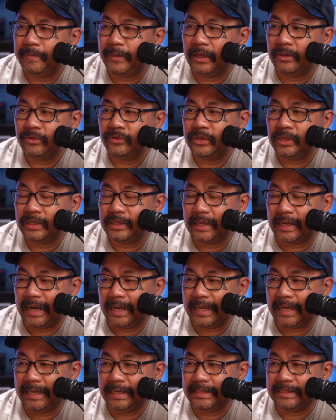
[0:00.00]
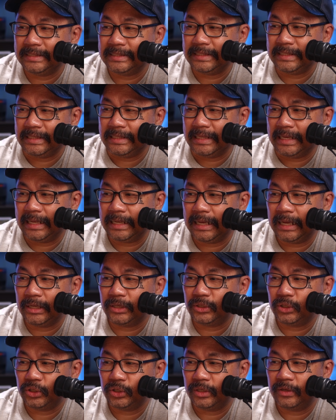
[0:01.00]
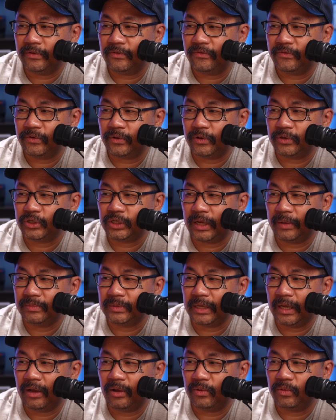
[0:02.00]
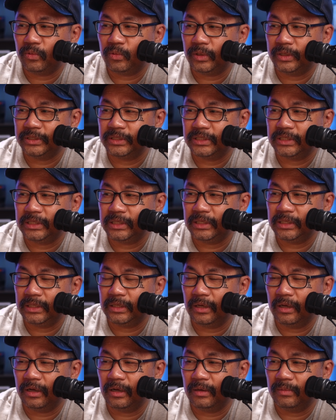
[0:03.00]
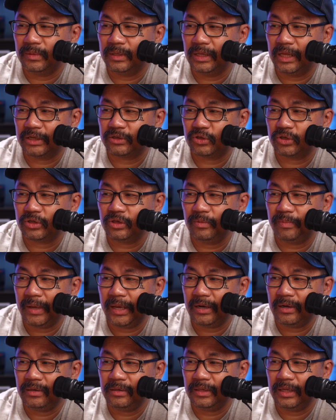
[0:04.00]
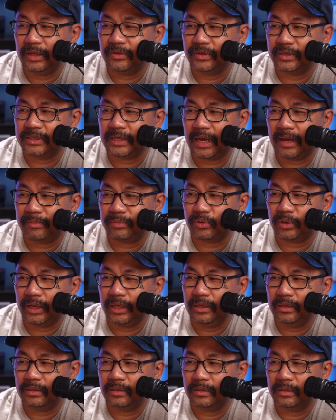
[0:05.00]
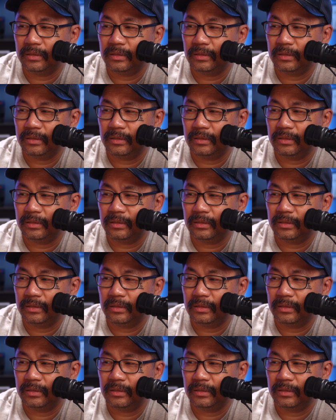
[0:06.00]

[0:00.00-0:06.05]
The other thing that I kind of see that I could have photoshopped out was the electrical panel on the top right.